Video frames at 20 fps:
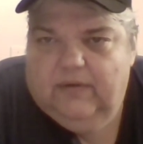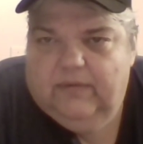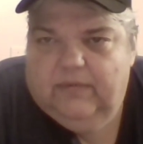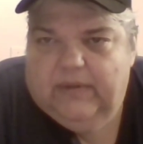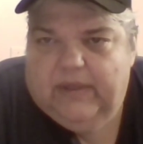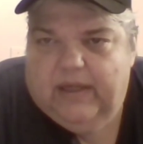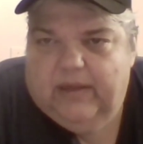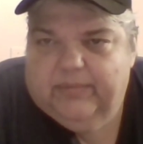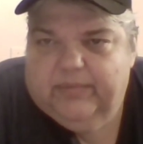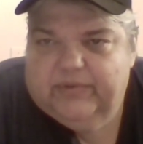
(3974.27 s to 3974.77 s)

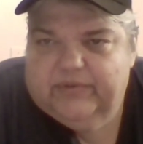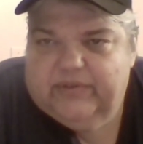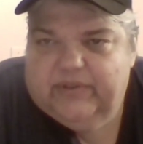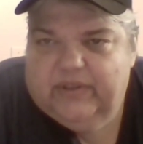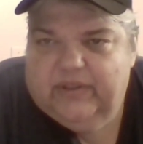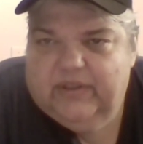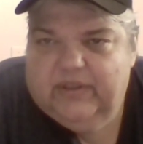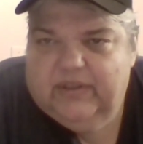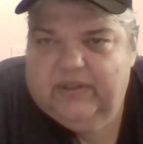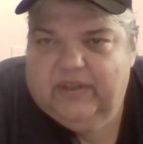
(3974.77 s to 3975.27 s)
April
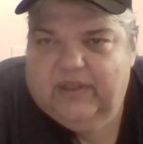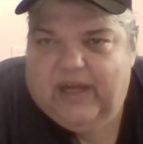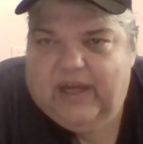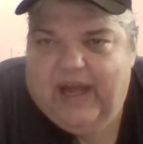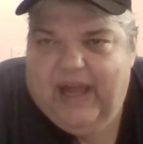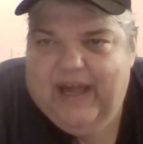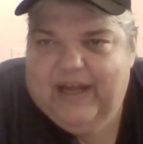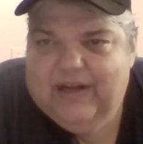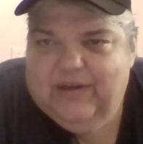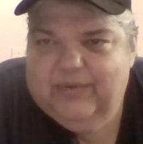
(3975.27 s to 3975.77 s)
said, I
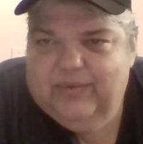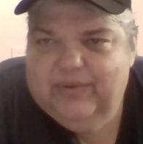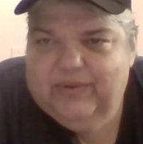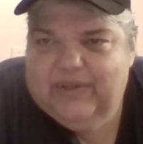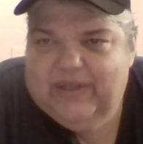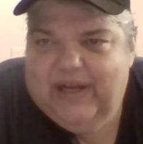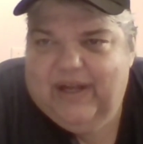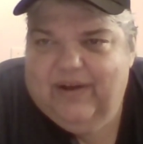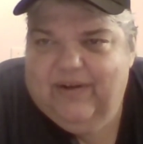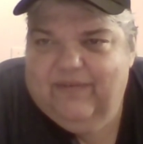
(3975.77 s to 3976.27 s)
had a root
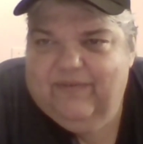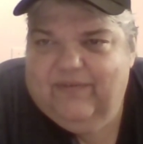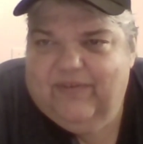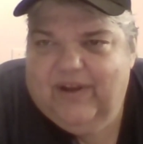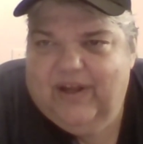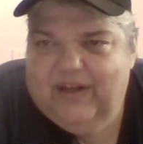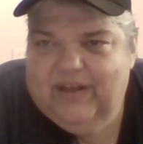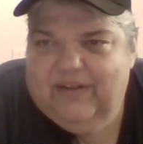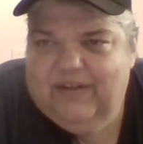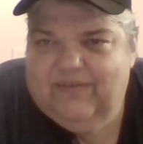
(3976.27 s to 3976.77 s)
canal and
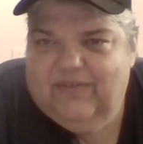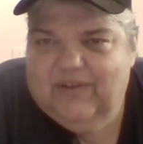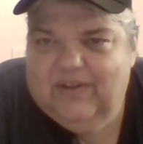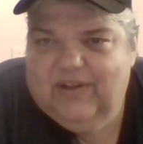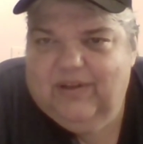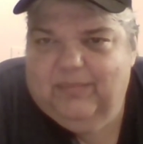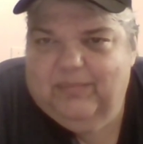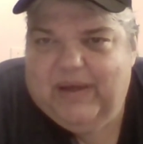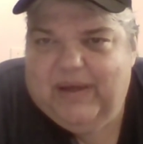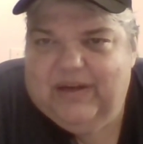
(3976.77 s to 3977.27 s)
finally
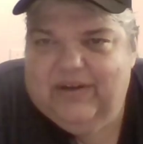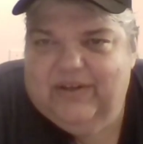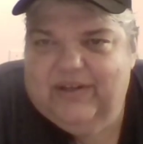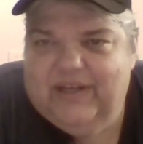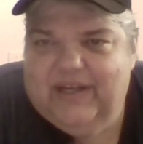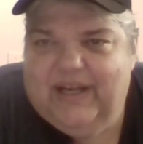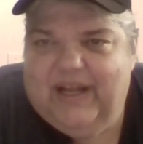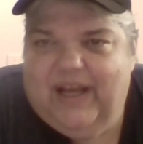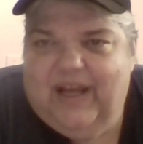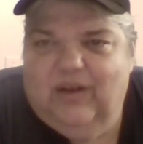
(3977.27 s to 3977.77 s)
feeling better
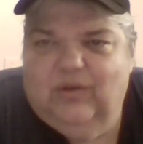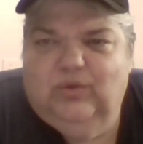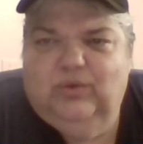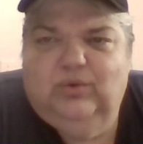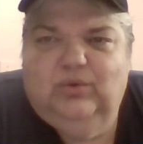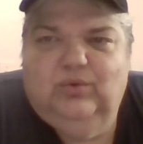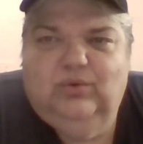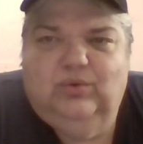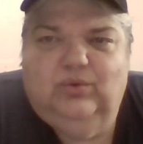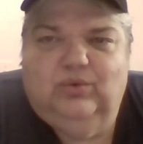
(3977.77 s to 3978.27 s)
today.
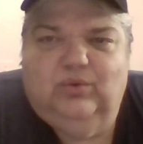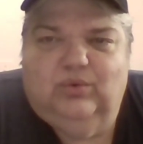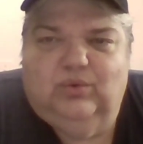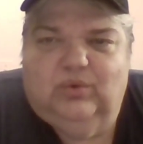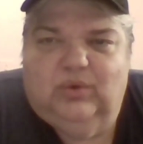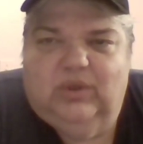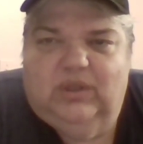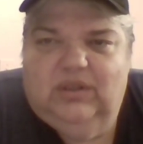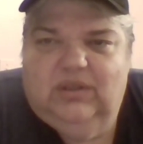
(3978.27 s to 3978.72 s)
Ooh.